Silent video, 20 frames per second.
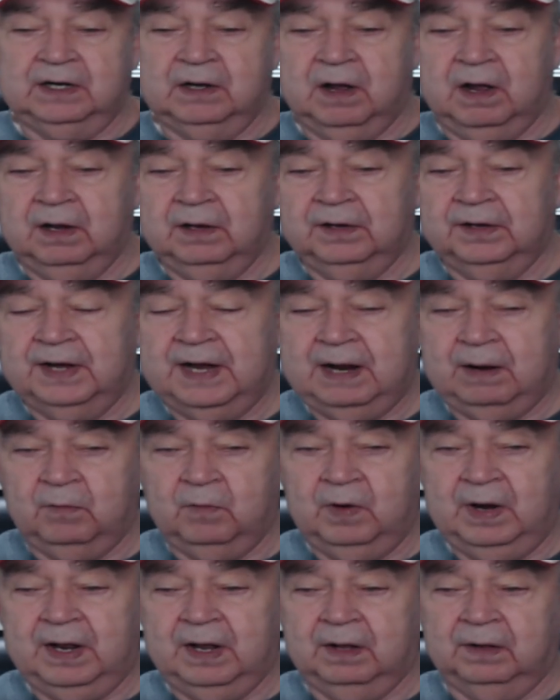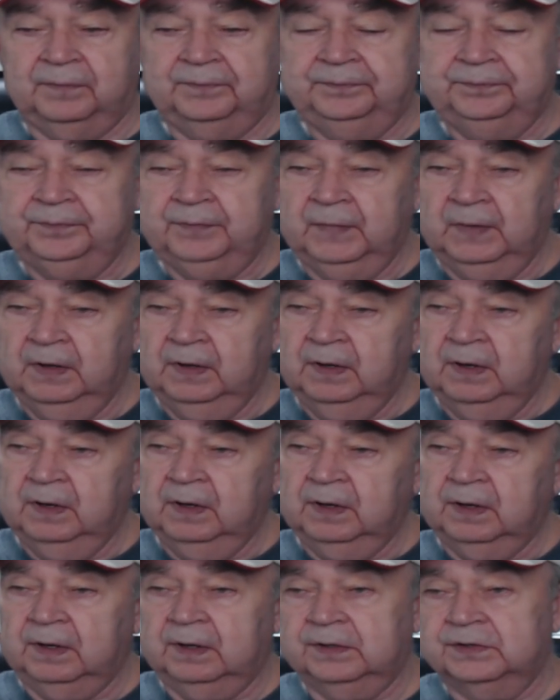all of that well.
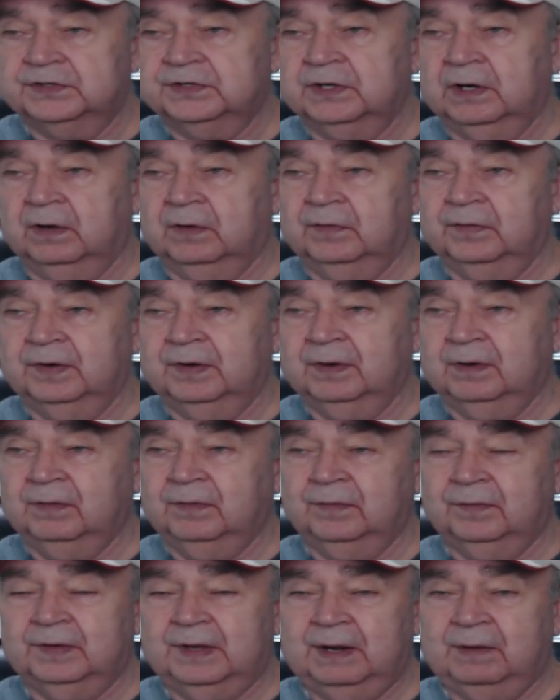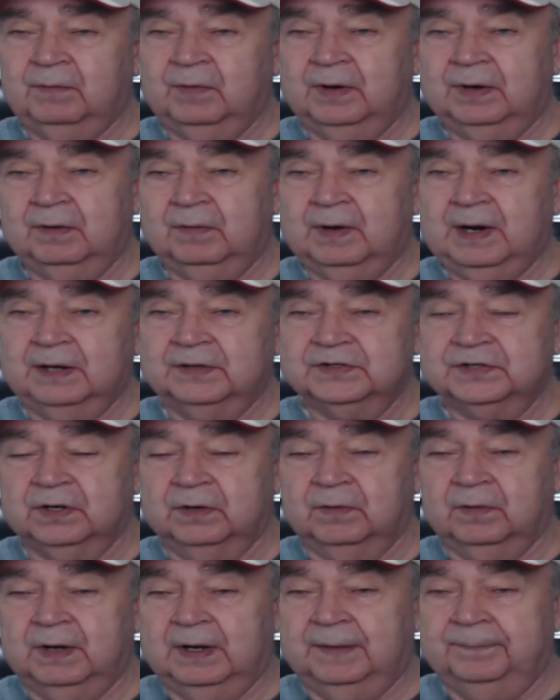And so, they went around.
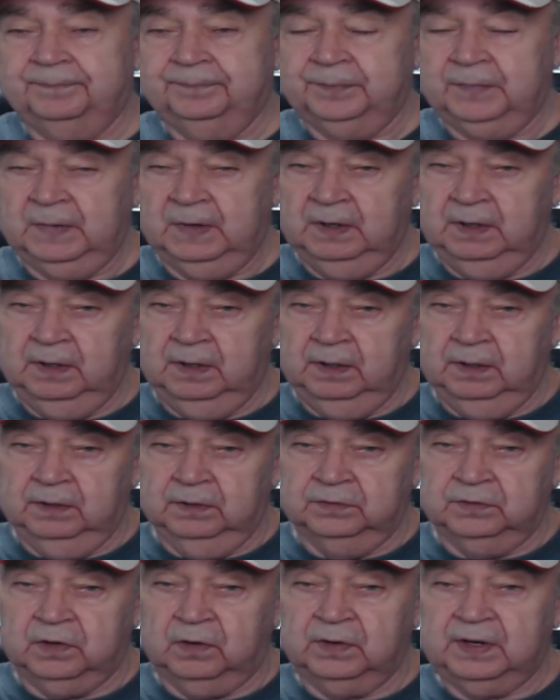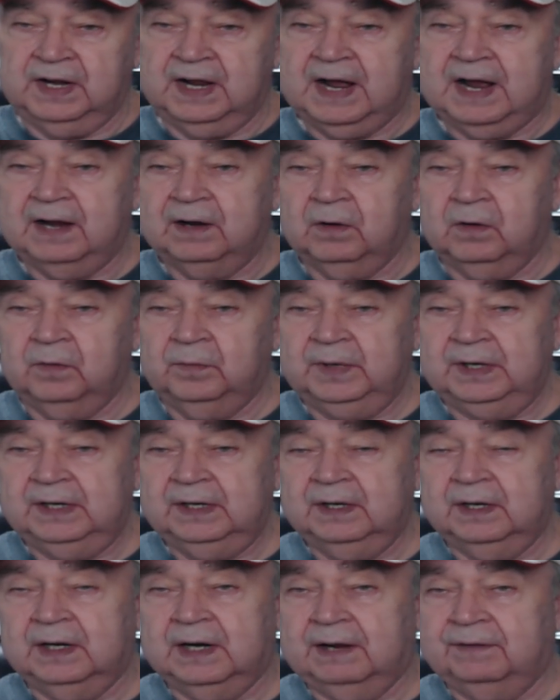So Tony
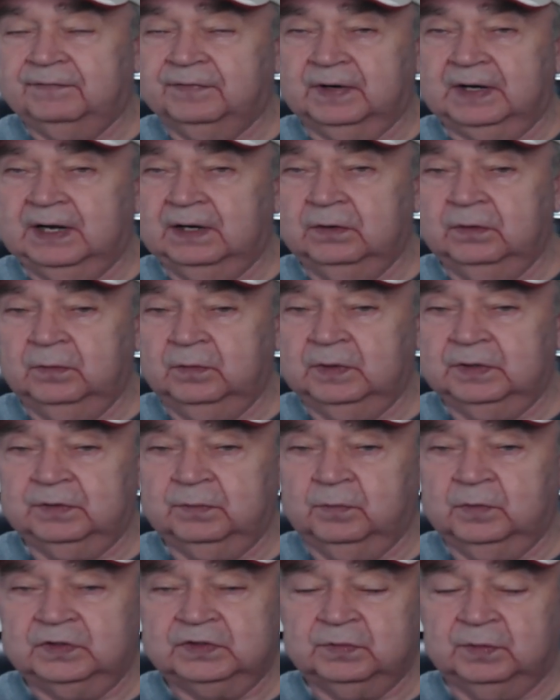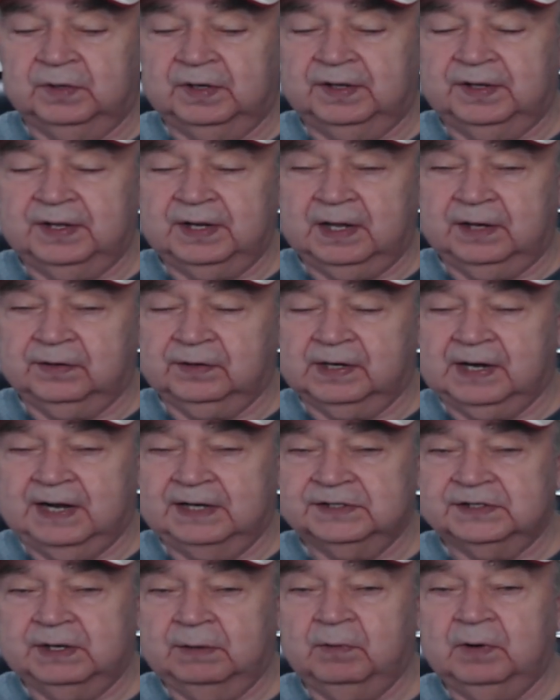Iommi and I forget which one of the other
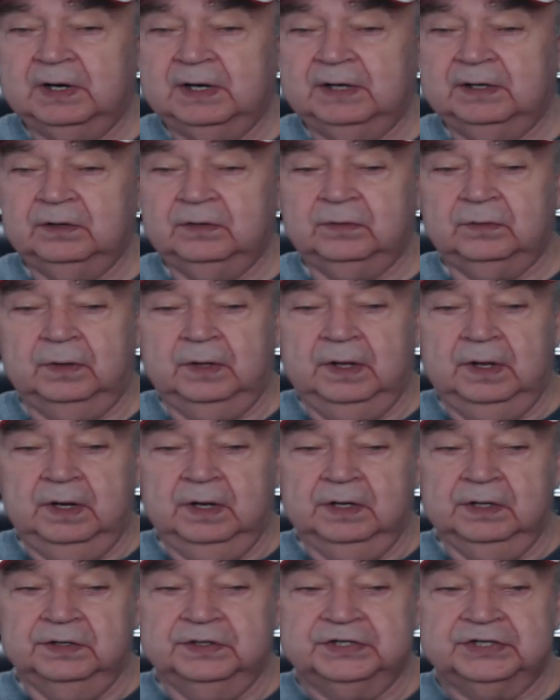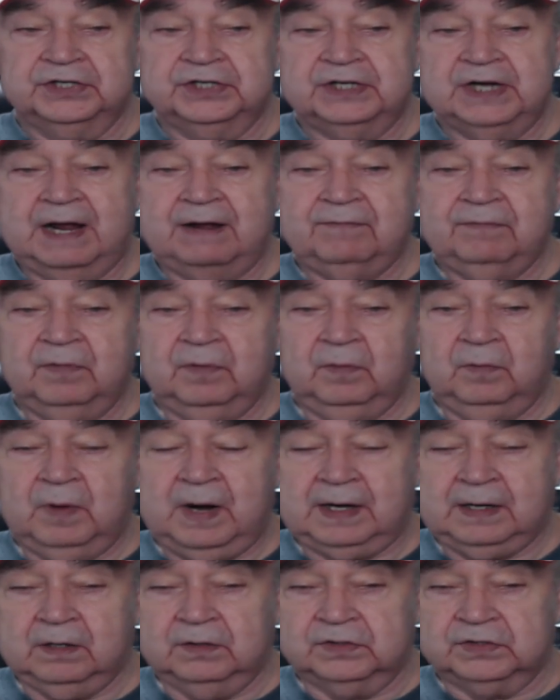guys, they went into several
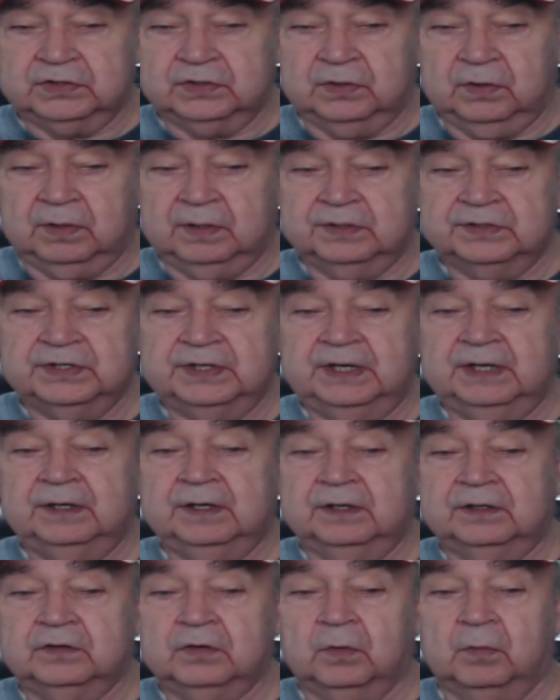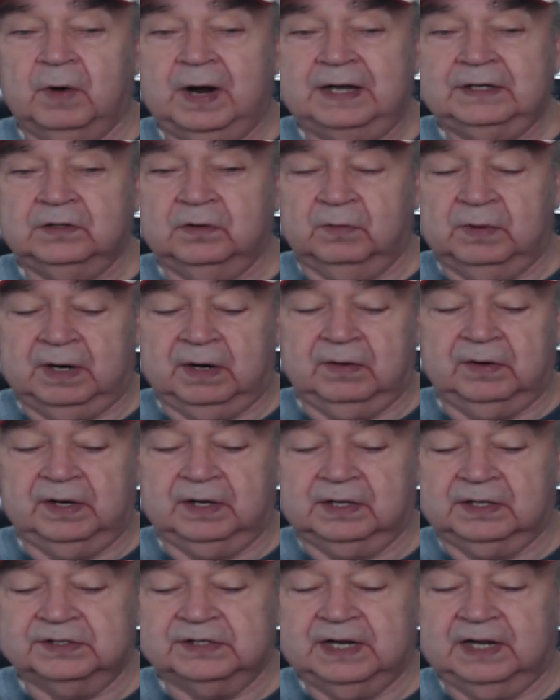record stores in the Toronto area,
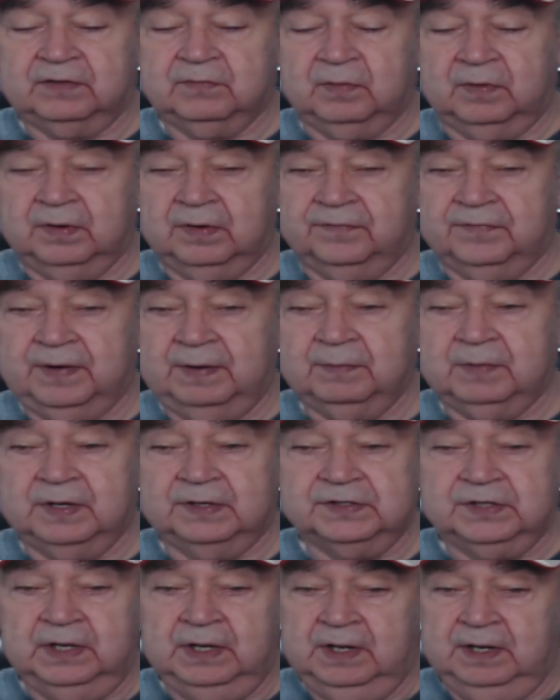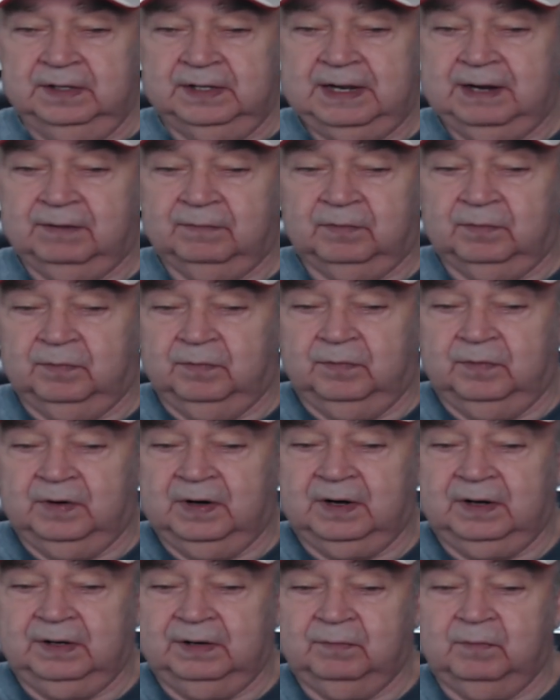because that's where they're from, because they were
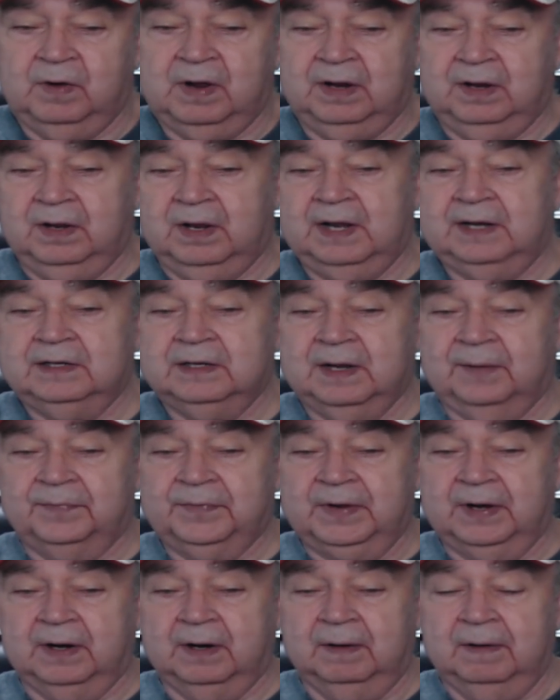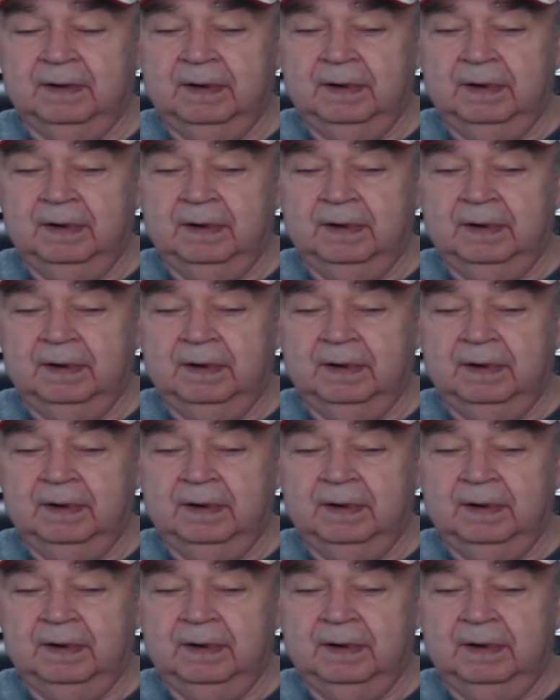really well liked up there.